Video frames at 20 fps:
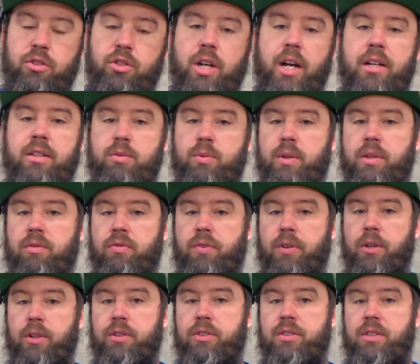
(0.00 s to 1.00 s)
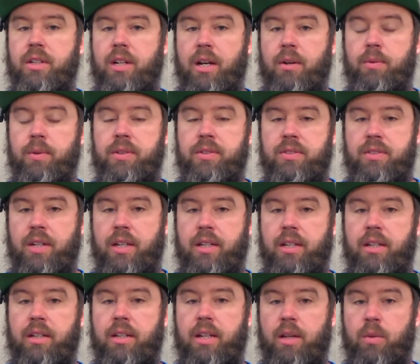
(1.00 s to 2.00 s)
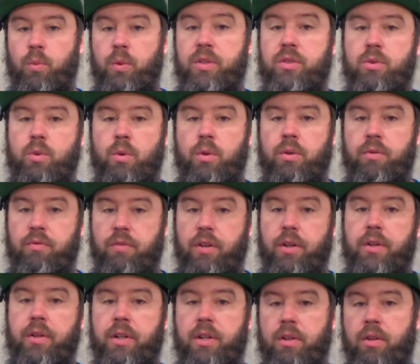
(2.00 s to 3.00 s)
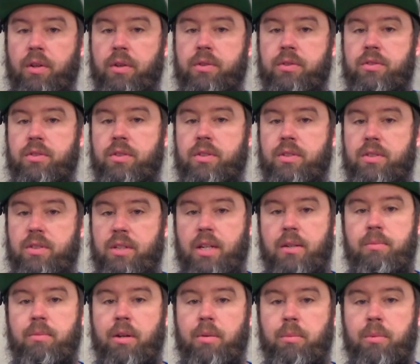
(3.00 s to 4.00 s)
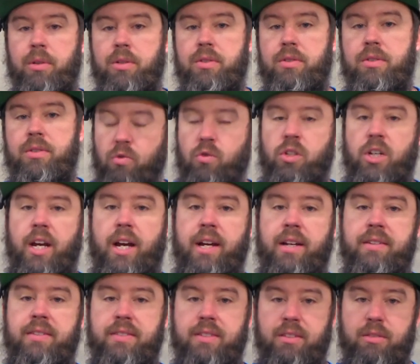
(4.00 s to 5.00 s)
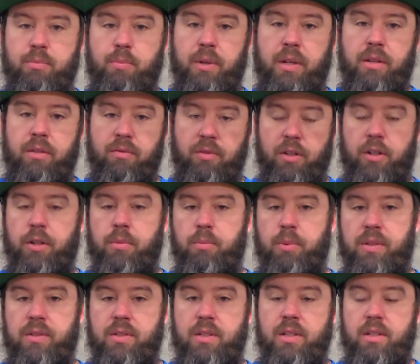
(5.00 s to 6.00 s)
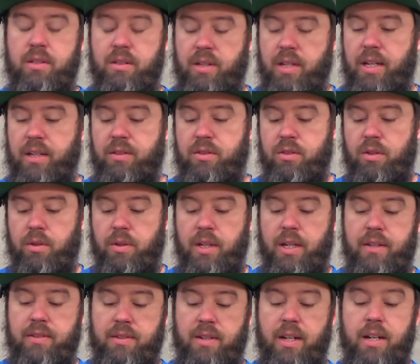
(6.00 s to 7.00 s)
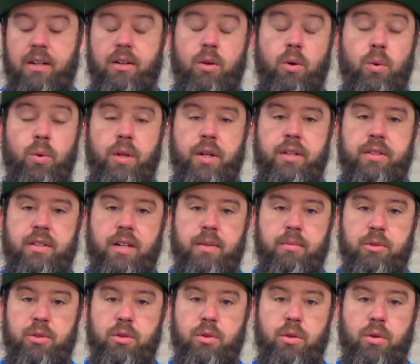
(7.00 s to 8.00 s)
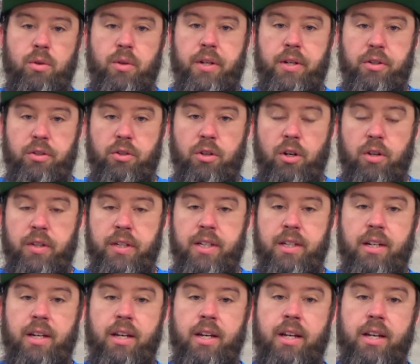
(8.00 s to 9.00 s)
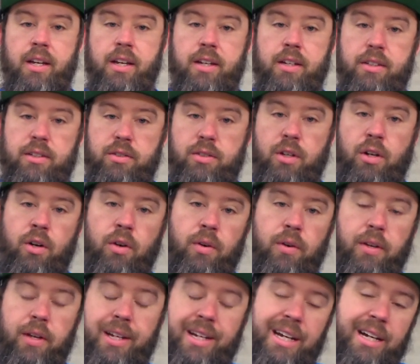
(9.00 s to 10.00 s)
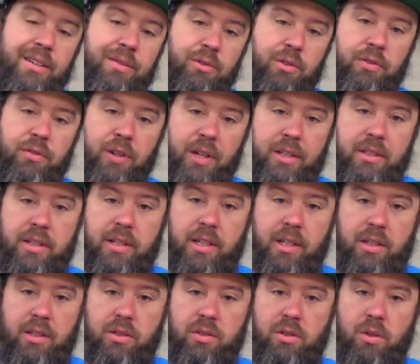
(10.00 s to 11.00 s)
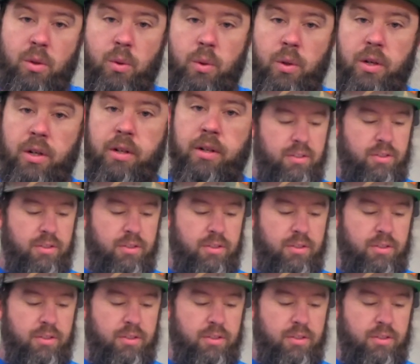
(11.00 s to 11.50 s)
Chaz went first, and I went second, and we scored very close to the same numbers. Chaz has been very busy, and so he hasn't had a whole lot of time to do a whole lot of crawling. So it kind of reflected in his score.